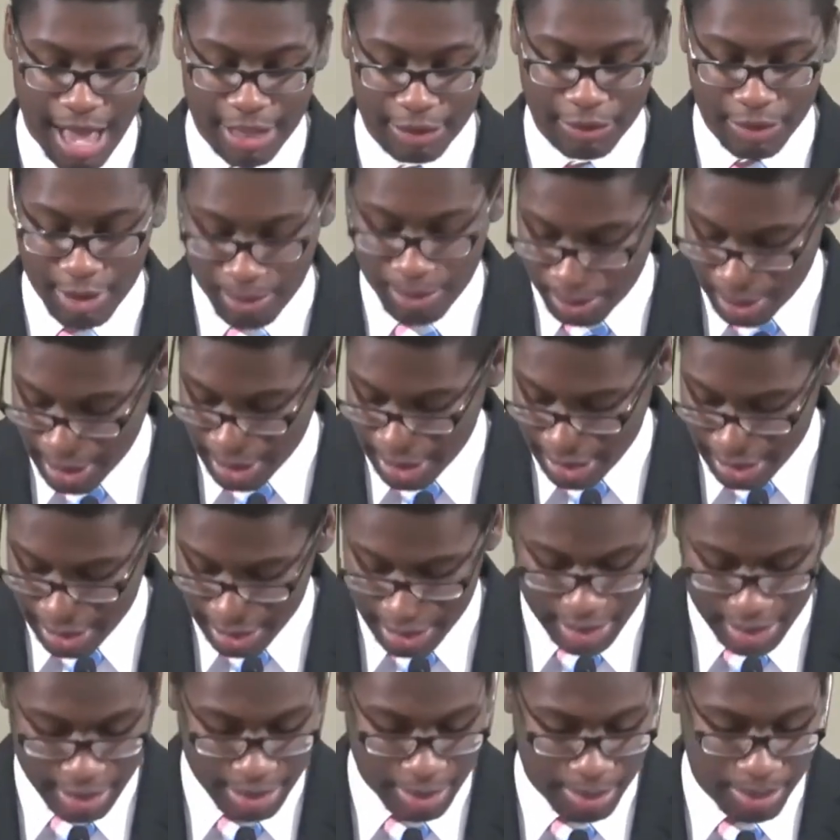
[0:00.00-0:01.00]
As we
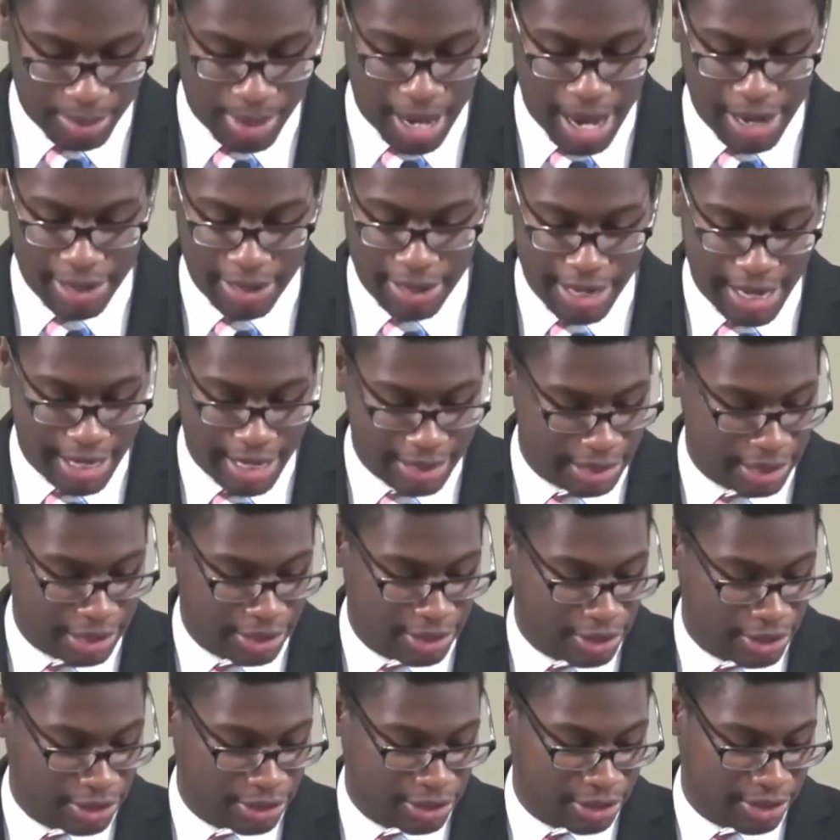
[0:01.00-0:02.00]
please bow your heads
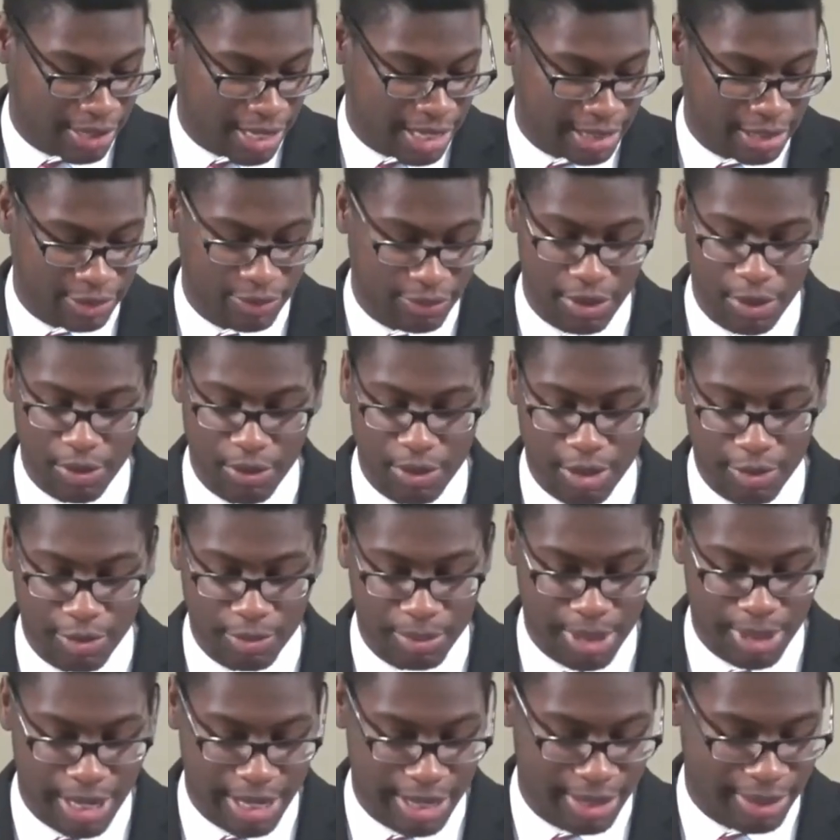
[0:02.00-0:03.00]
and close your eyes for a word
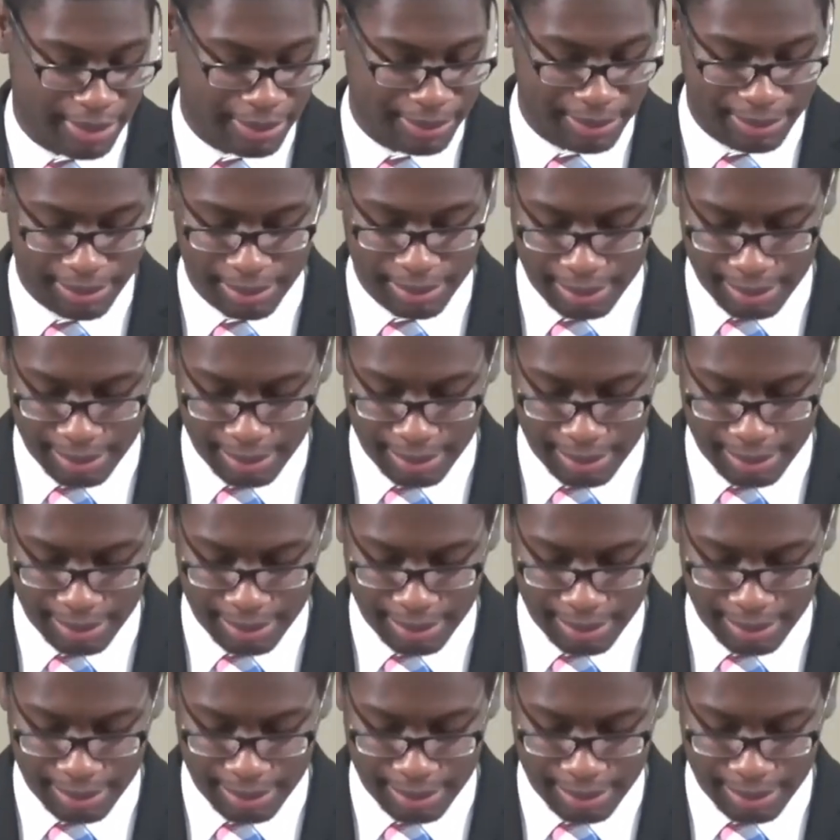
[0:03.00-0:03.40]
of prayer.